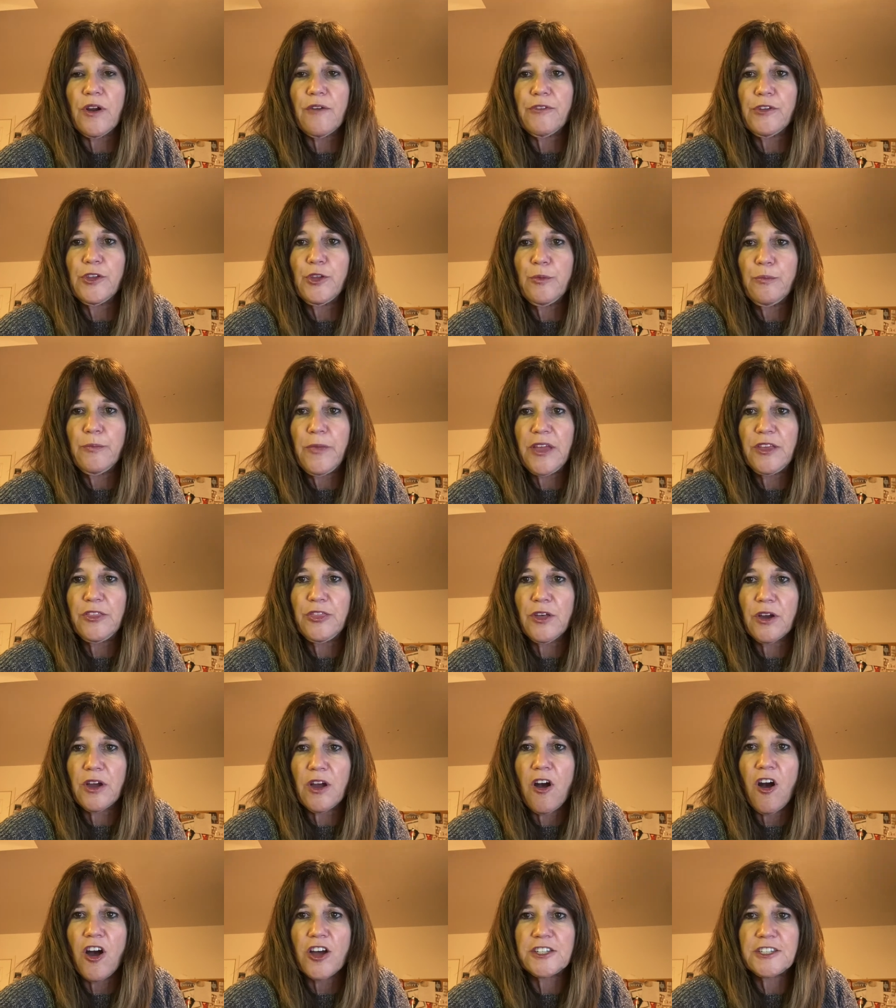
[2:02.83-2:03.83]
you make the
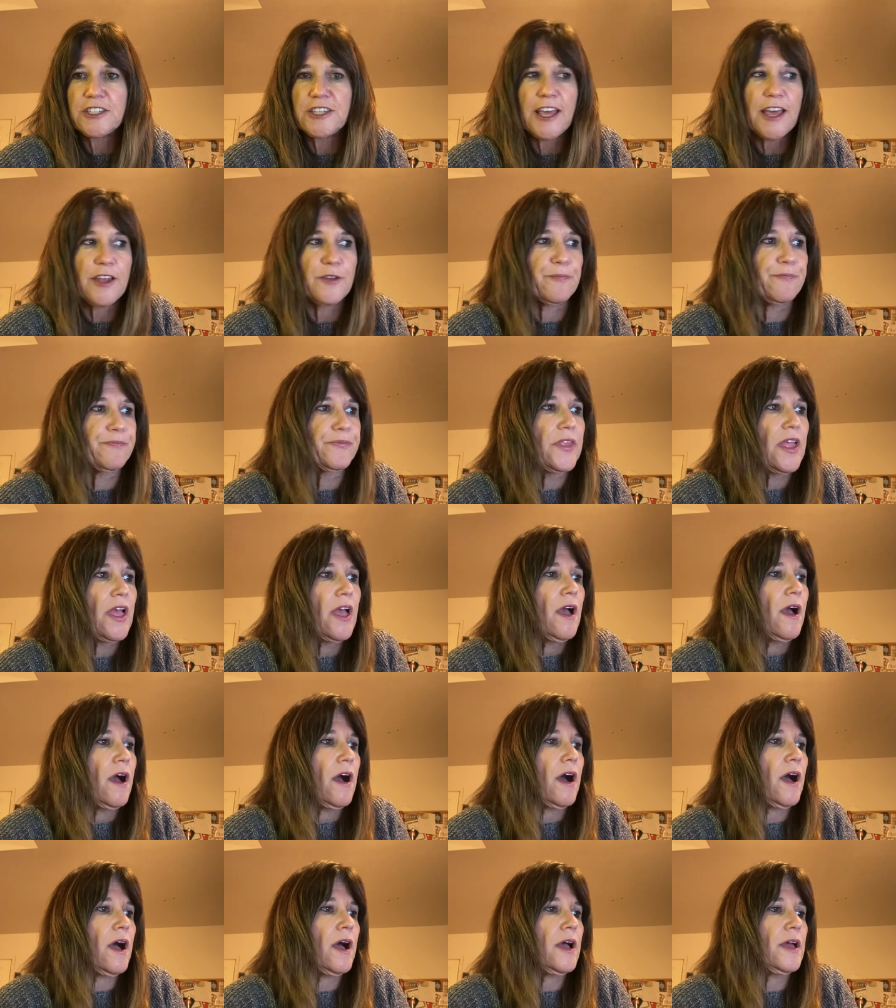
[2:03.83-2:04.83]
content.
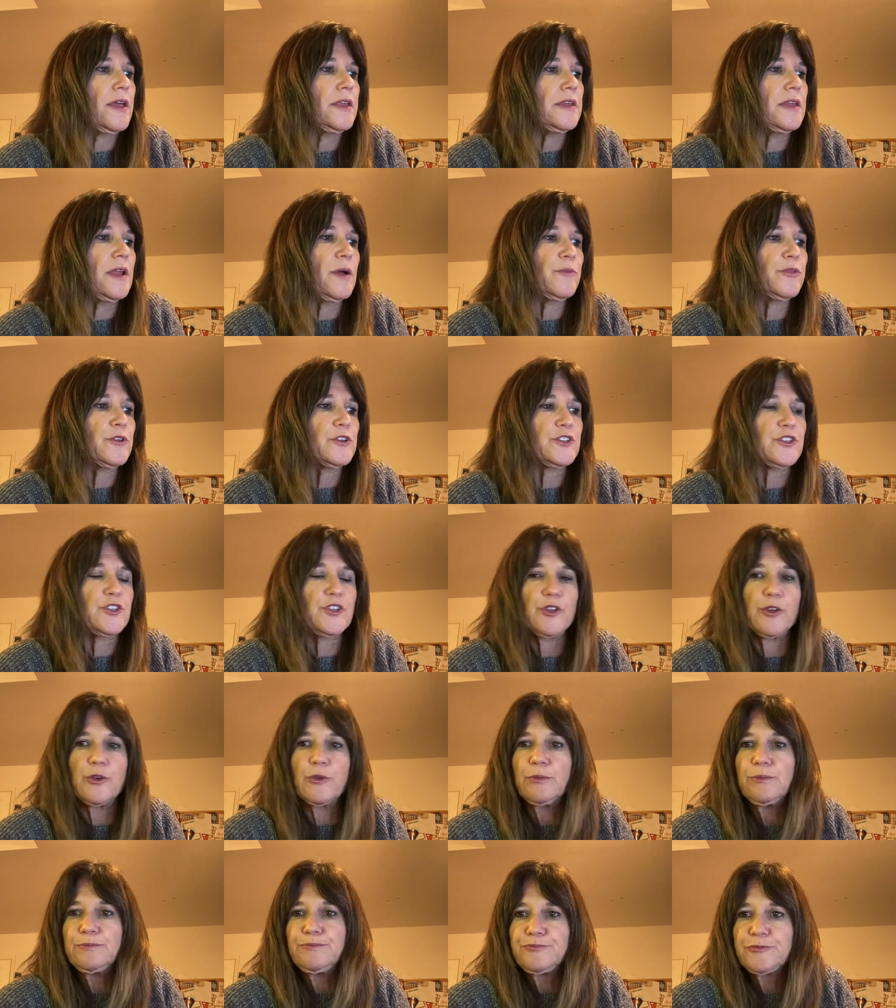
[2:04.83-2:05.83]
Number
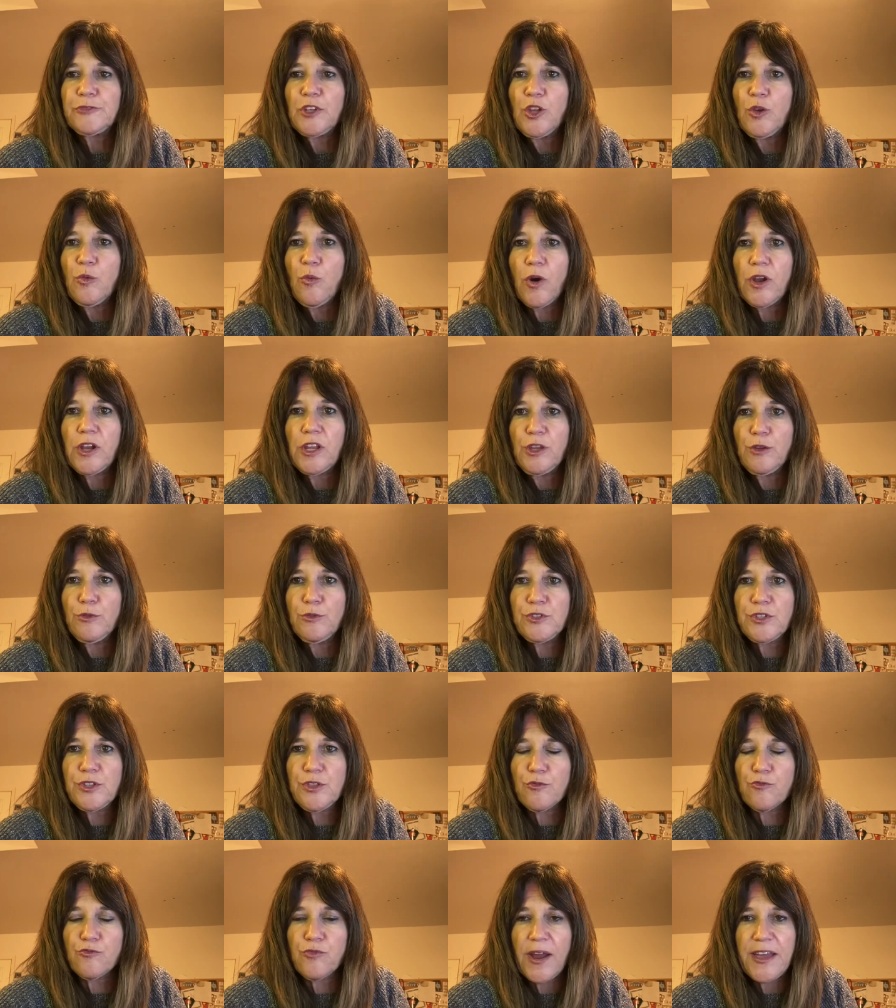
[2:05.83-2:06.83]
two, you want to use
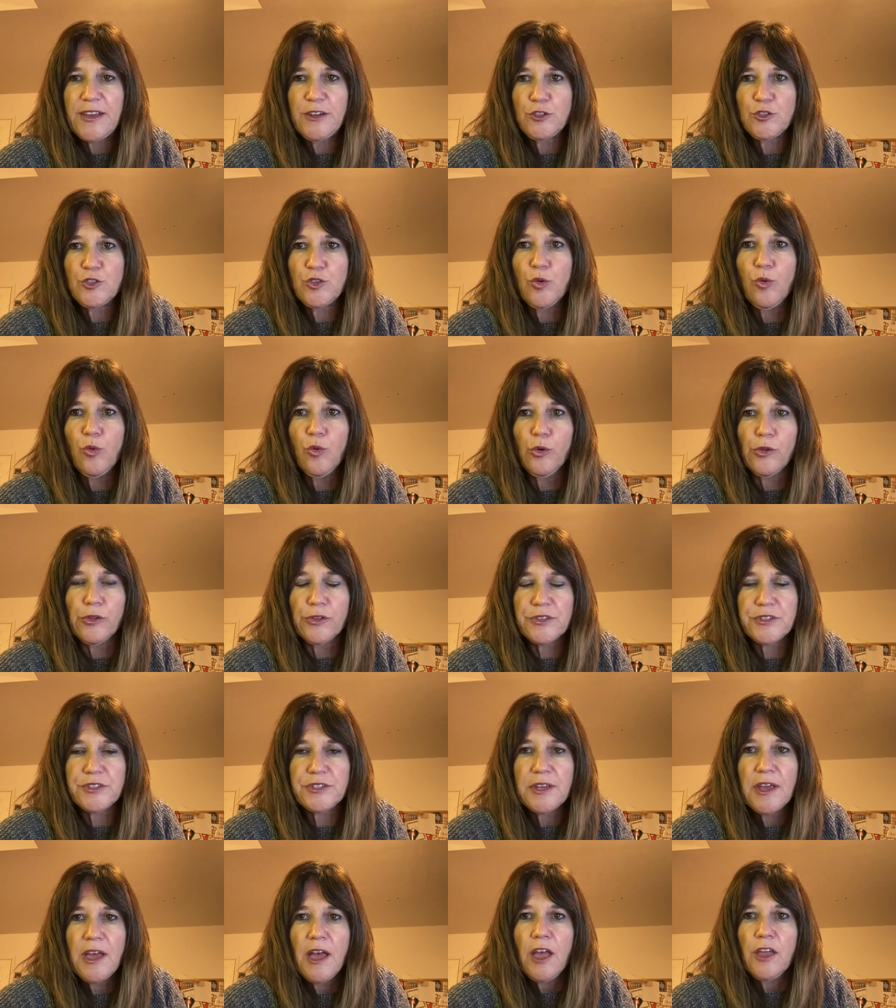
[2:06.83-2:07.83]
the right
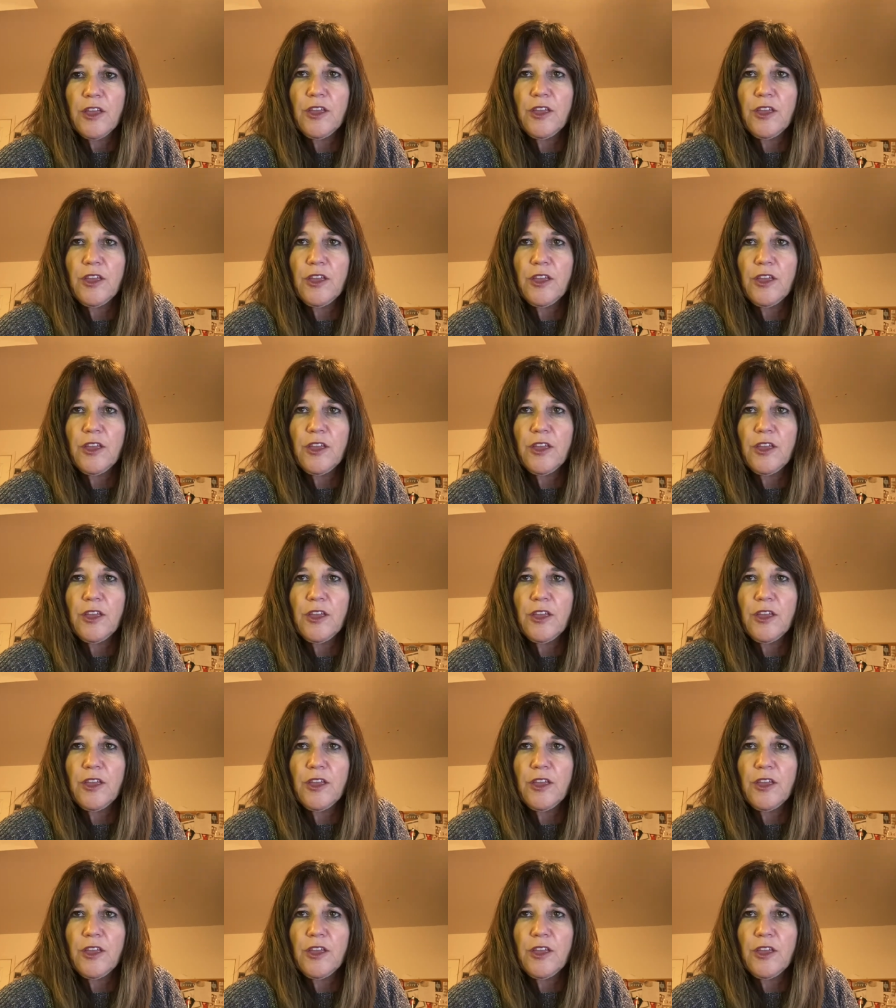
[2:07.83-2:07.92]
tools.